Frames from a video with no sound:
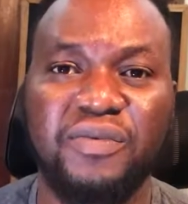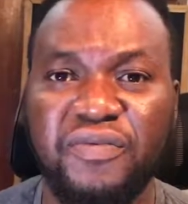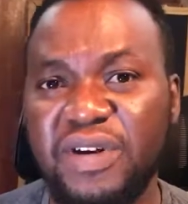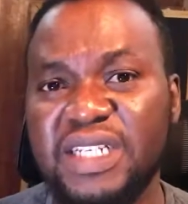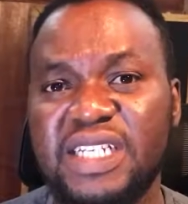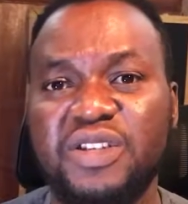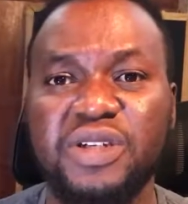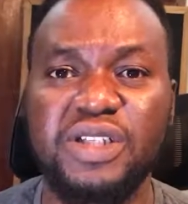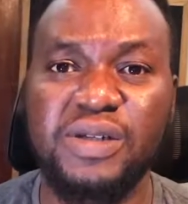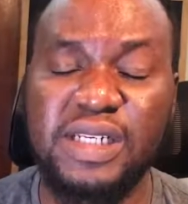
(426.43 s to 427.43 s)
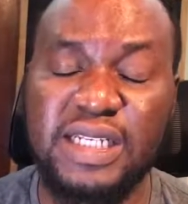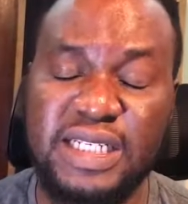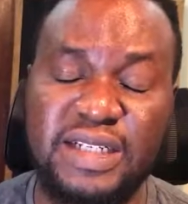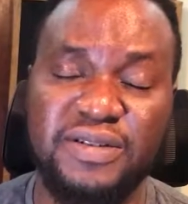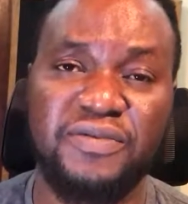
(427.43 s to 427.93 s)
first thing you need to
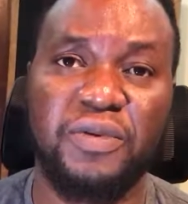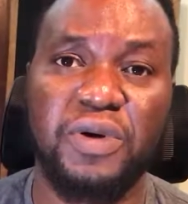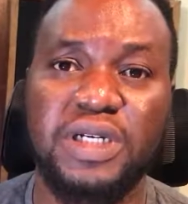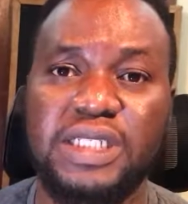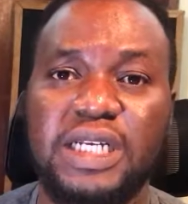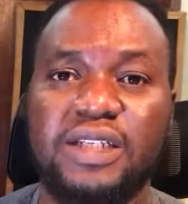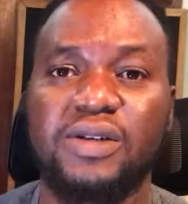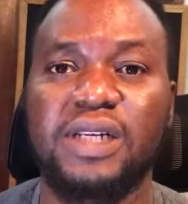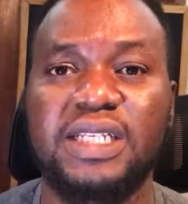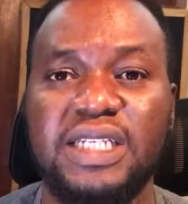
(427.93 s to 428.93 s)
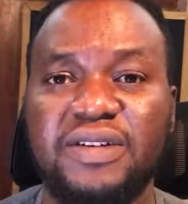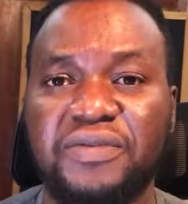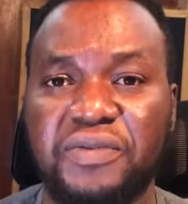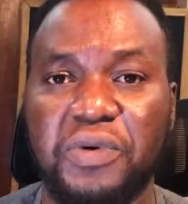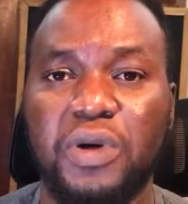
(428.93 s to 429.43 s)
listen for is that you listen
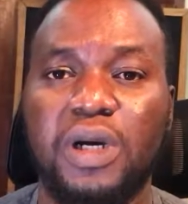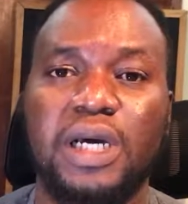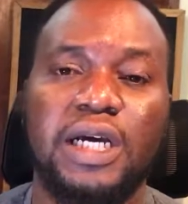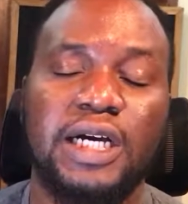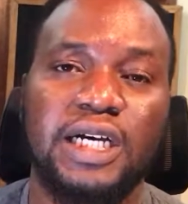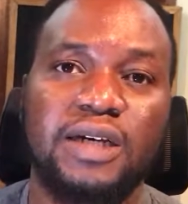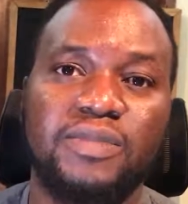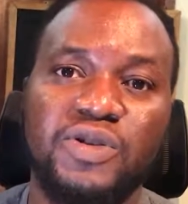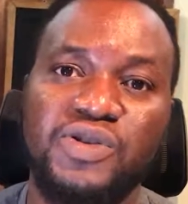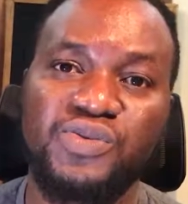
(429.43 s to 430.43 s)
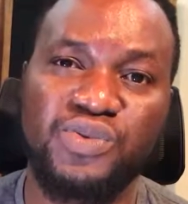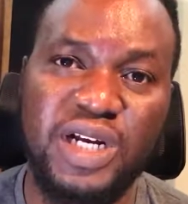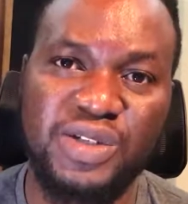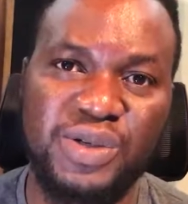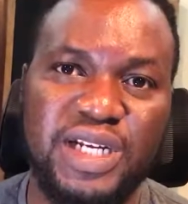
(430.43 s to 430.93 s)
for those
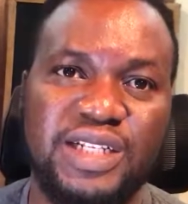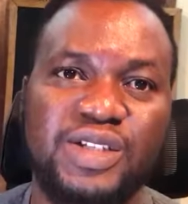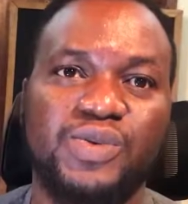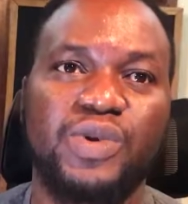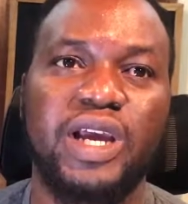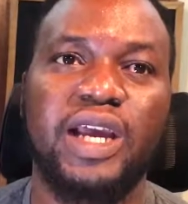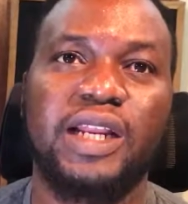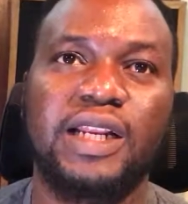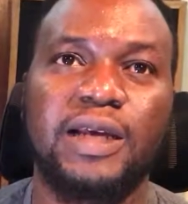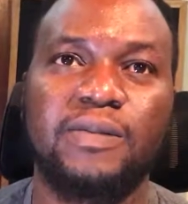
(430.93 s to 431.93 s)
resonance where